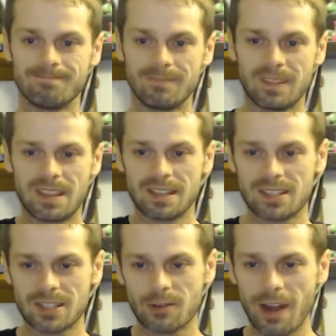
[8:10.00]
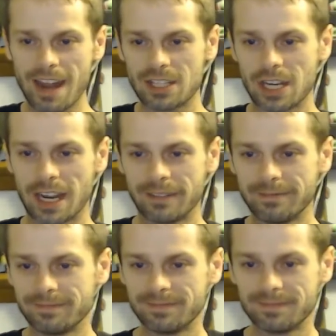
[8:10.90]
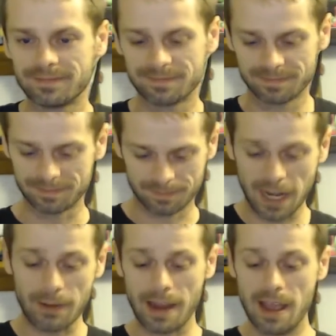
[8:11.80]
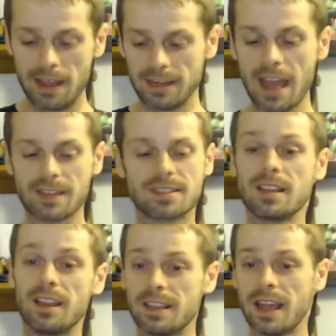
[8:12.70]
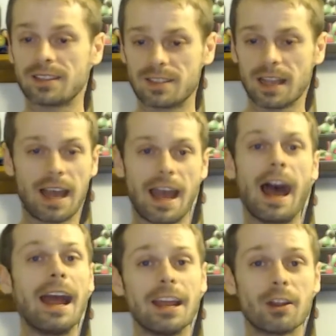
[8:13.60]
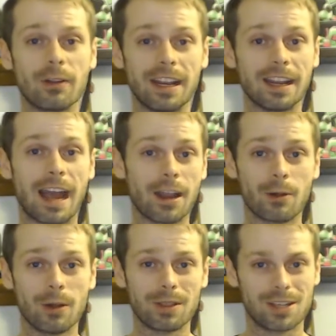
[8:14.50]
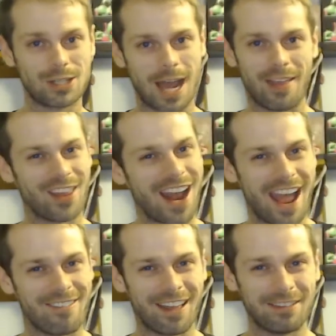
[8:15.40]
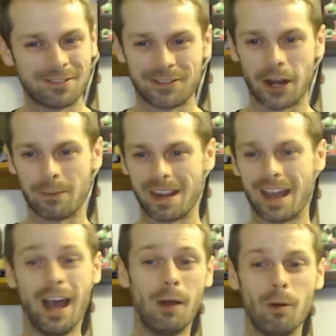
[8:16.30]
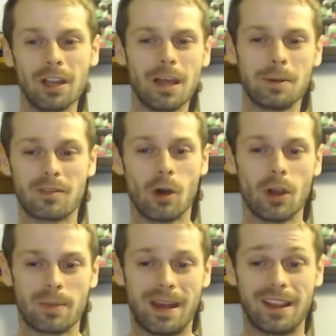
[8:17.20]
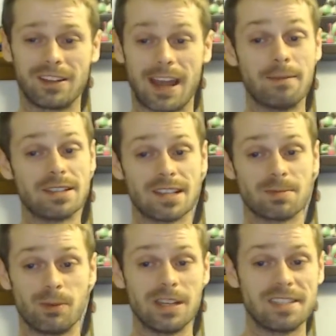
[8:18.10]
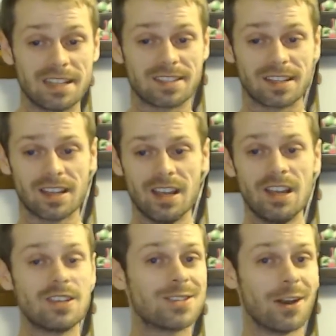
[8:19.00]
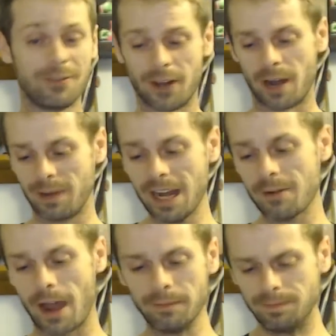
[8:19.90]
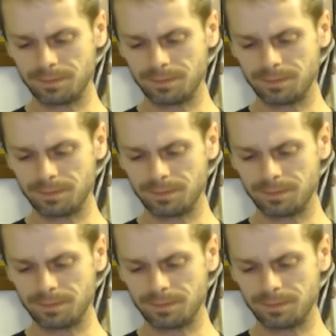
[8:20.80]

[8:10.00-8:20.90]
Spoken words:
this scratchy. But anyway, yes, I agree. I agree with the chat that I have live in front of me. One lump of coal and a pile of diamonds is pretty decent so far. But anyway,